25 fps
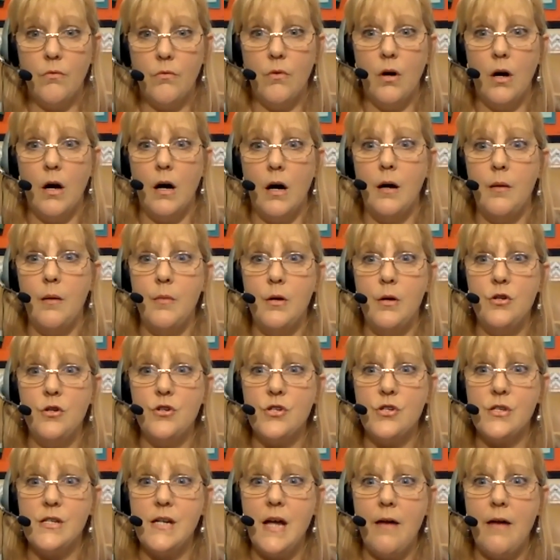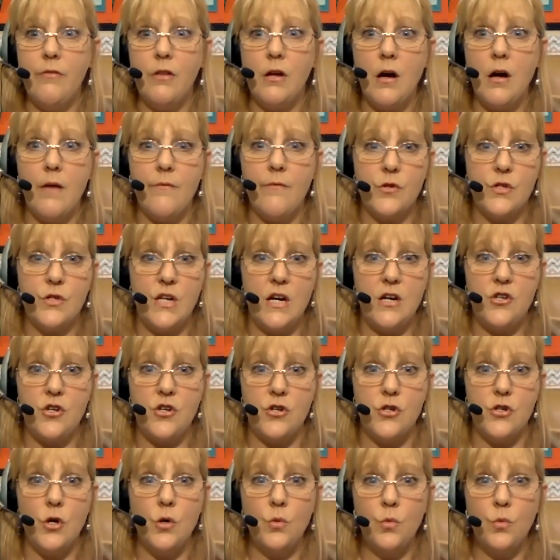I mean, you just have the
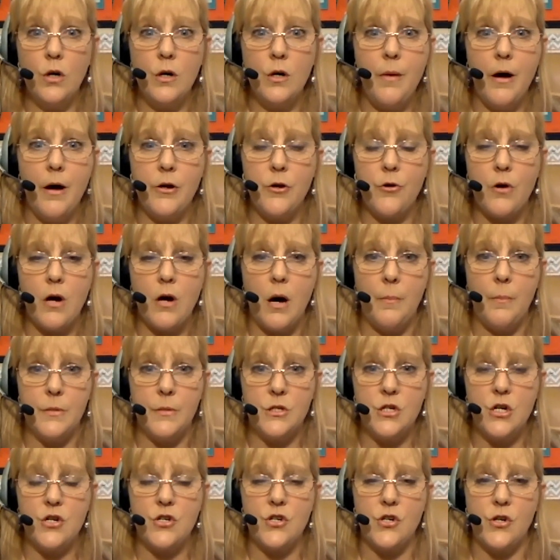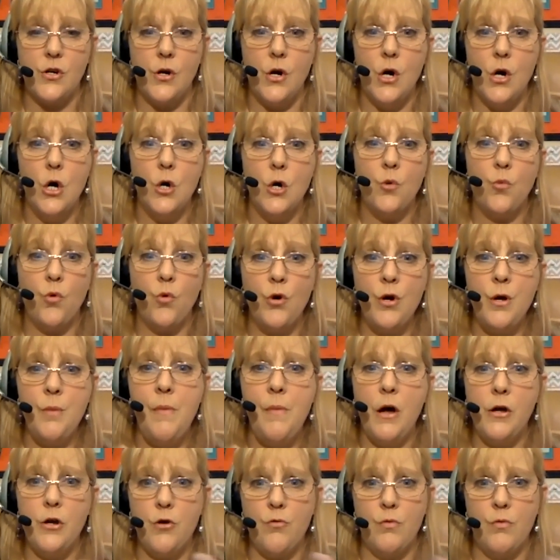conversation. Don't worry about your competition. Worry
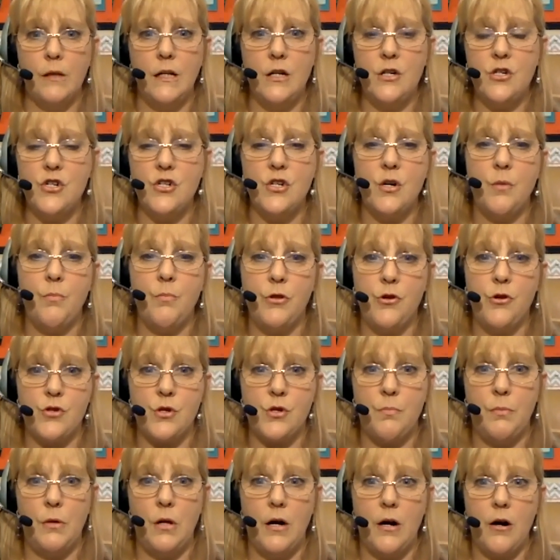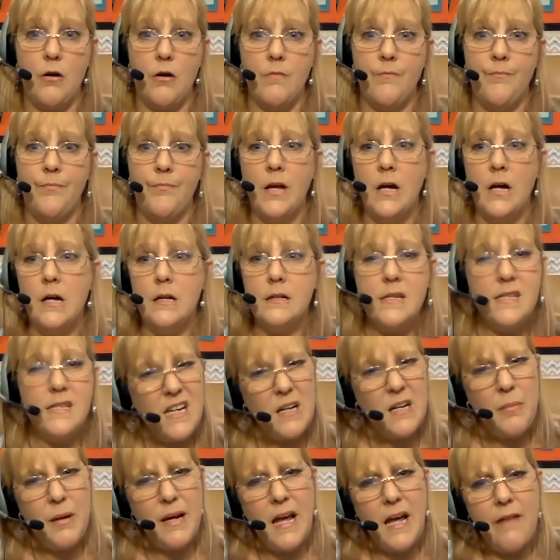about your relationship with your supplier. Does
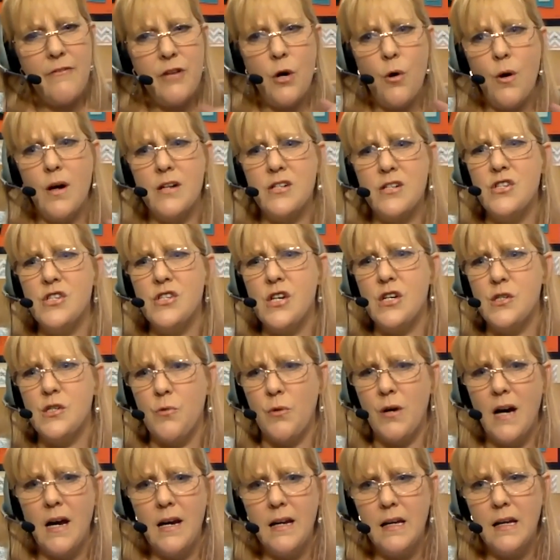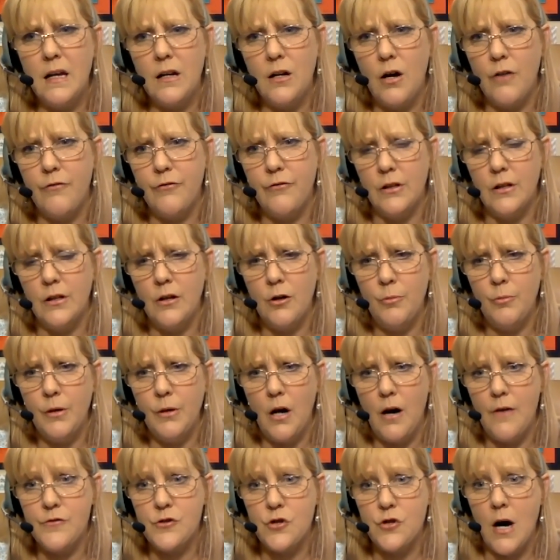anybody have any questions? Because we're kind of getting off a little bit
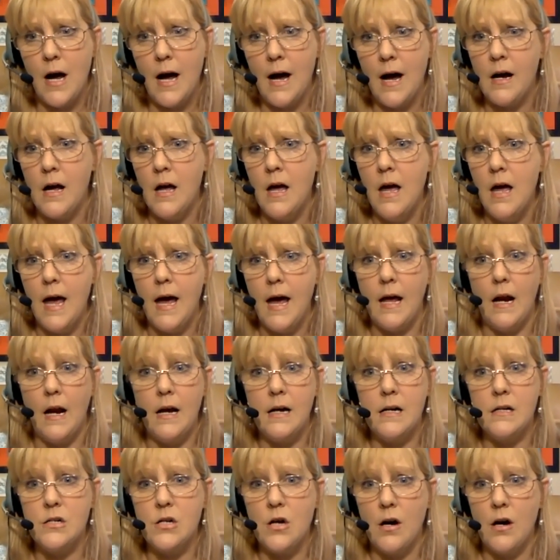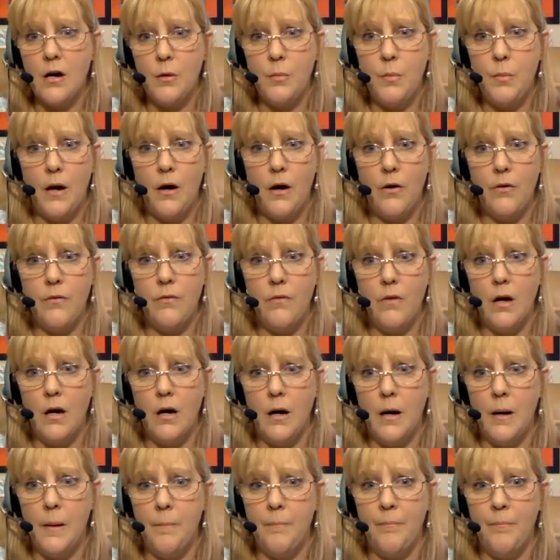off track, and I could talk about
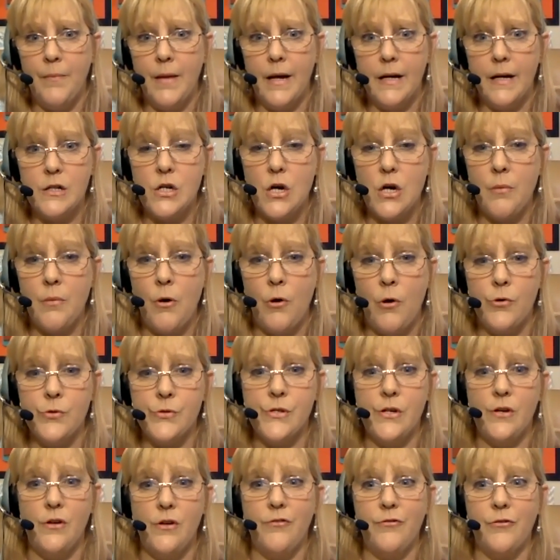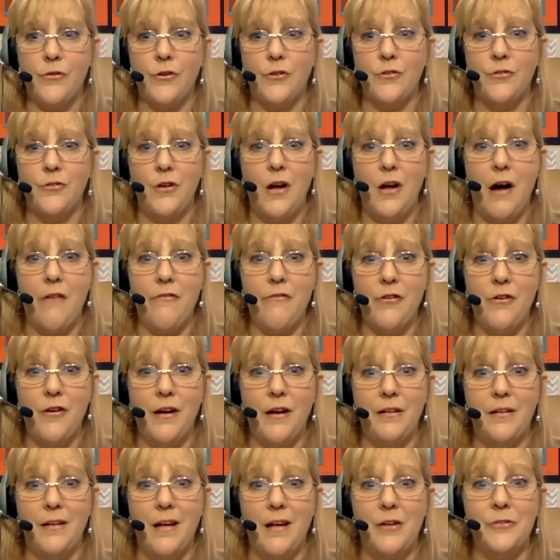um, I could talk about wholesale forever,
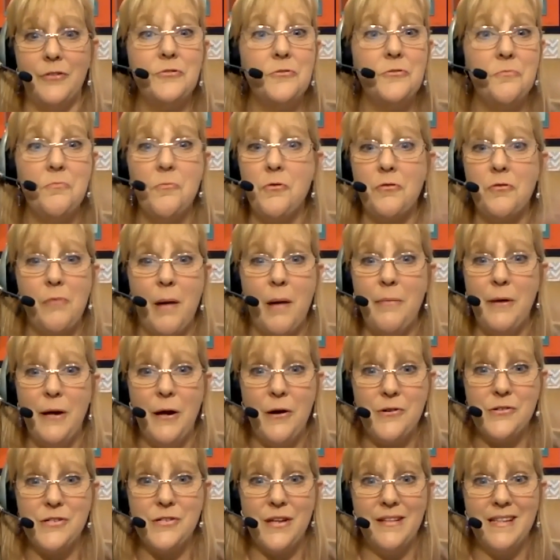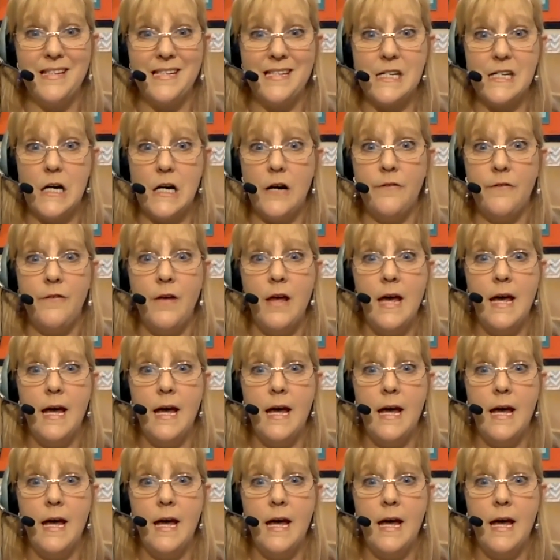and I'll do more webinars on this stuff.